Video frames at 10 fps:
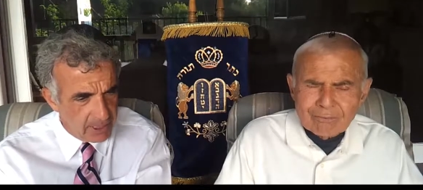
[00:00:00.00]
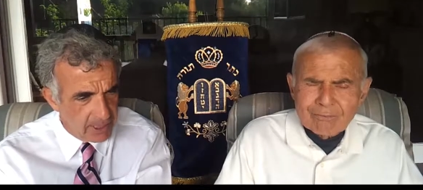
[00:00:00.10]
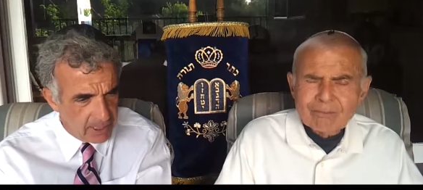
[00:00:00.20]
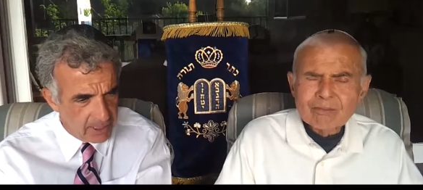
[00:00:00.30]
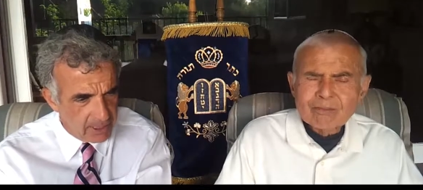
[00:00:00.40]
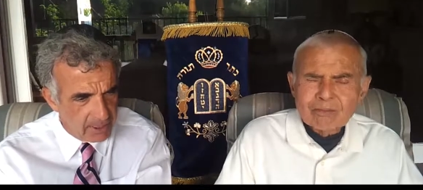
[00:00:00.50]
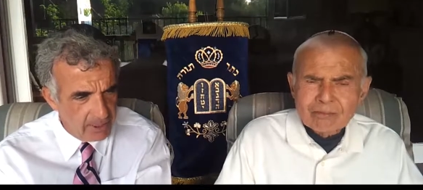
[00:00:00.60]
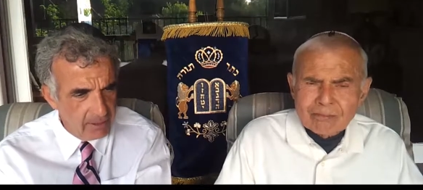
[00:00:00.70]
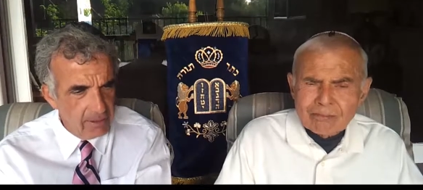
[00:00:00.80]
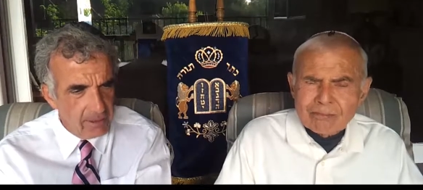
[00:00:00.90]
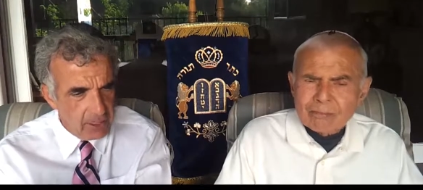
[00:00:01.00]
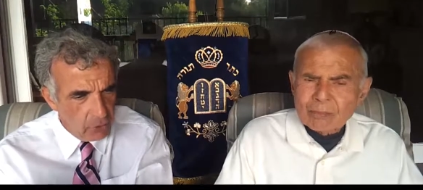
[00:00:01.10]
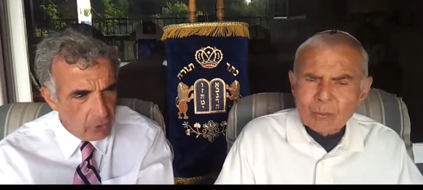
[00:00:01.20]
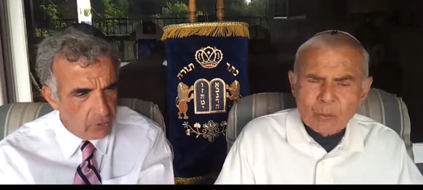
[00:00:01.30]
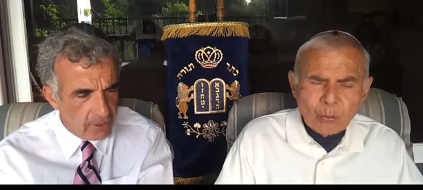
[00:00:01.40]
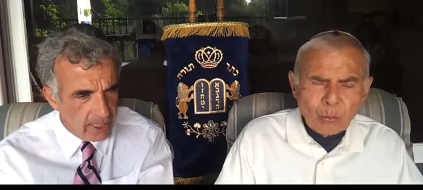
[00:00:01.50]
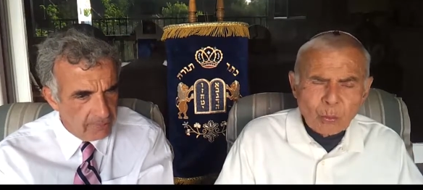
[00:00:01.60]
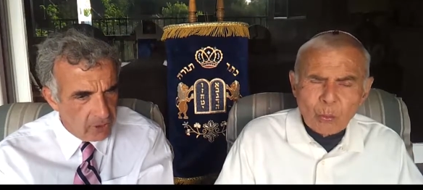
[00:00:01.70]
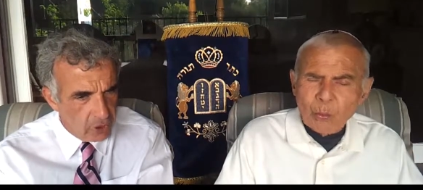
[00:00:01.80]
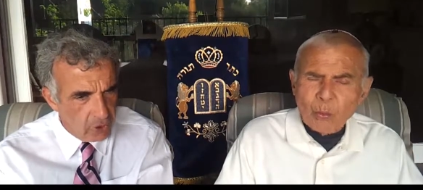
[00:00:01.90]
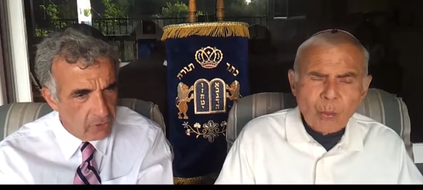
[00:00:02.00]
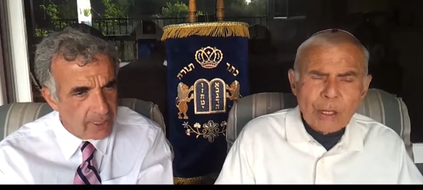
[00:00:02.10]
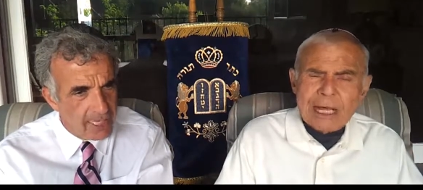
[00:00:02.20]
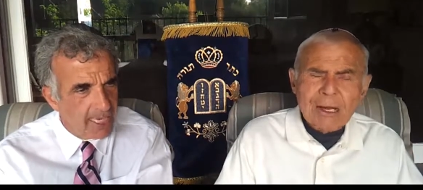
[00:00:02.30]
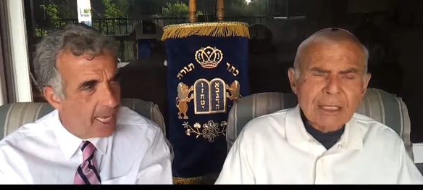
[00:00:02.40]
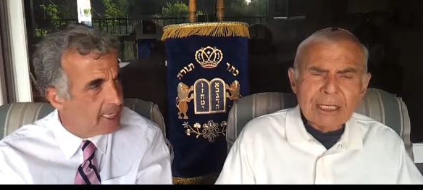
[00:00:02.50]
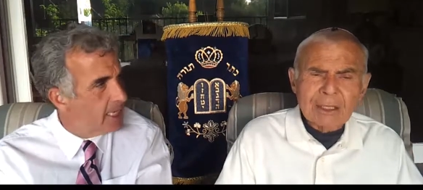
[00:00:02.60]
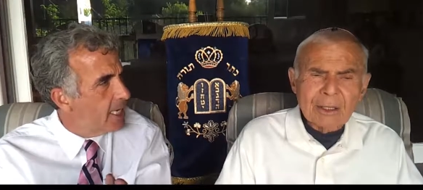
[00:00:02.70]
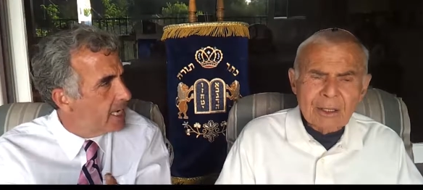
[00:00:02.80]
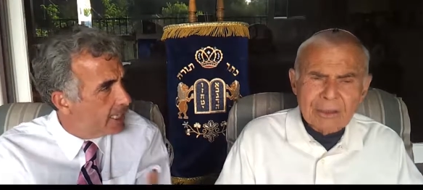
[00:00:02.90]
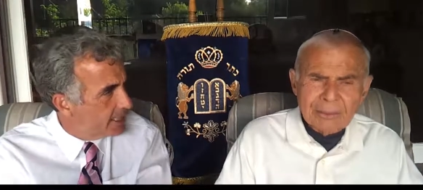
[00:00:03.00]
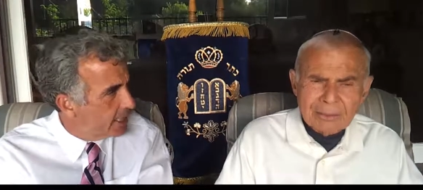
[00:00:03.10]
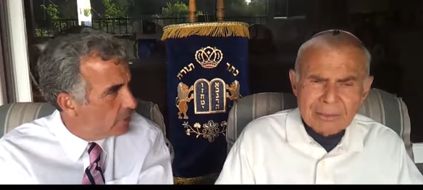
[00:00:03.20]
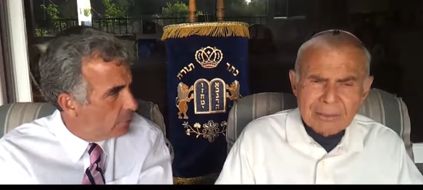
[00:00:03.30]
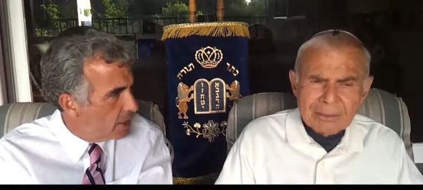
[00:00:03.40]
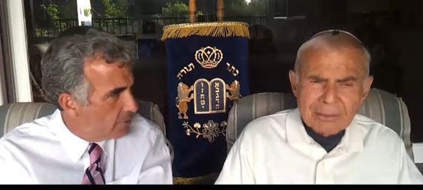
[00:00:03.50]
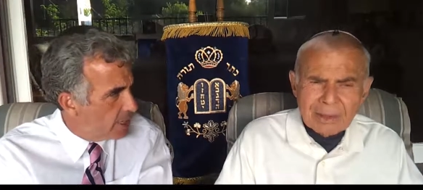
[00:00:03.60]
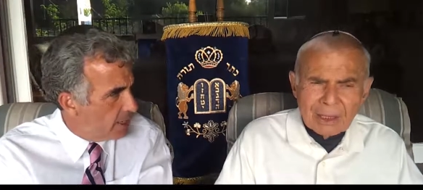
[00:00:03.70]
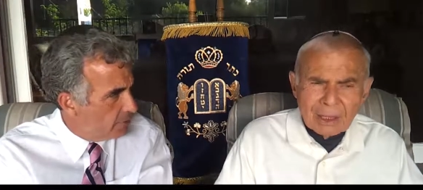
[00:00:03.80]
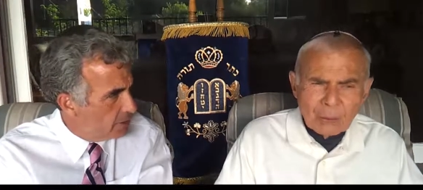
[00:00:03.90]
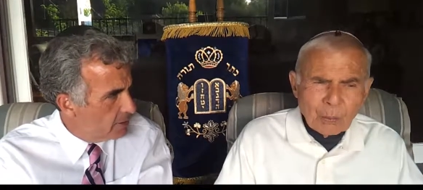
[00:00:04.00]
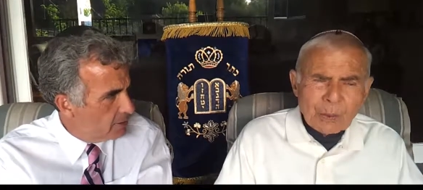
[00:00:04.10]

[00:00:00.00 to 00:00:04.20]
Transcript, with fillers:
Speaker 1: order to save the Jews without and not and not the other way around. Without a doubt.